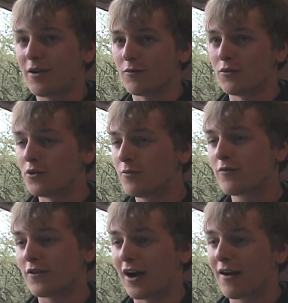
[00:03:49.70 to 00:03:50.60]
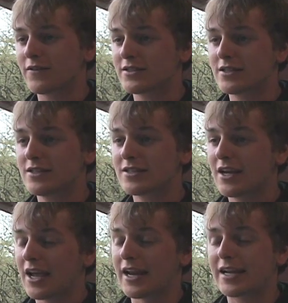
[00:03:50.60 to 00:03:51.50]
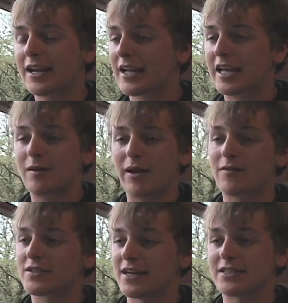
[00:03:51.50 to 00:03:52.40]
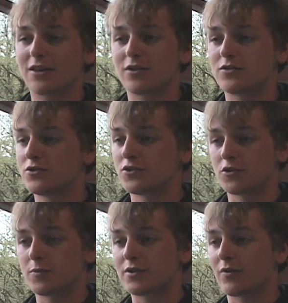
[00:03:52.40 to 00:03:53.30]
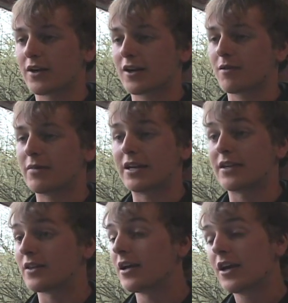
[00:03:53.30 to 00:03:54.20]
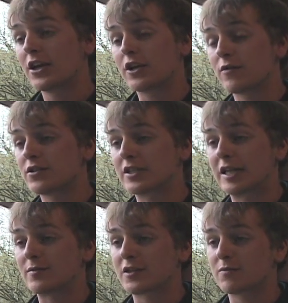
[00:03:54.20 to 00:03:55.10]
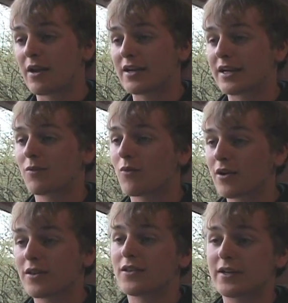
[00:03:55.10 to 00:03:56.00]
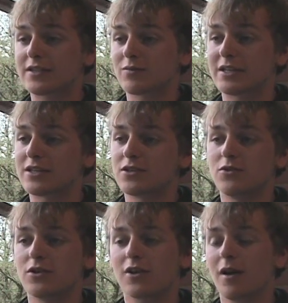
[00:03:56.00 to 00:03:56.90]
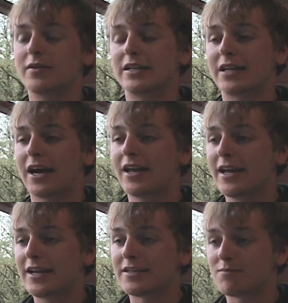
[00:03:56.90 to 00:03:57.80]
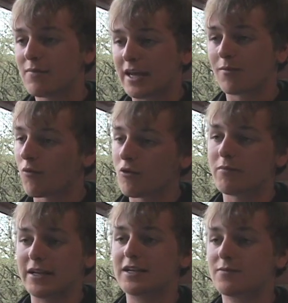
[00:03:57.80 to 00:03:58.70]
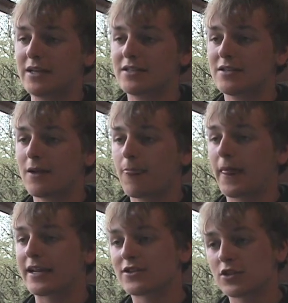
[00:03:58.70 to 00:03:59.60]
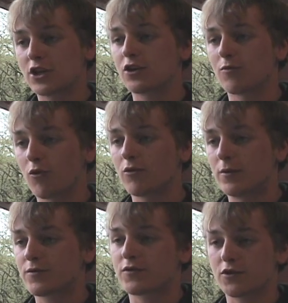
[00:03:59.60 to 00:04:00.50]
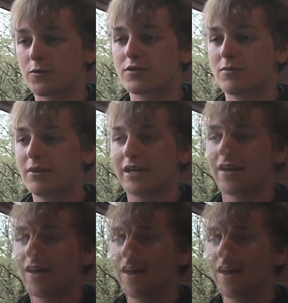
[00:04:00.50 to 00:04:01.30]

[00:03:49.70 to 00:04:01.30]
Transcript: room for offices, and again, I keep emphasizing all these new student groups that want to come in, and the university keeps expanding, and one of the things that we need to do to accommodate that is make more meeting spaces and secure more rooms for groups to meet.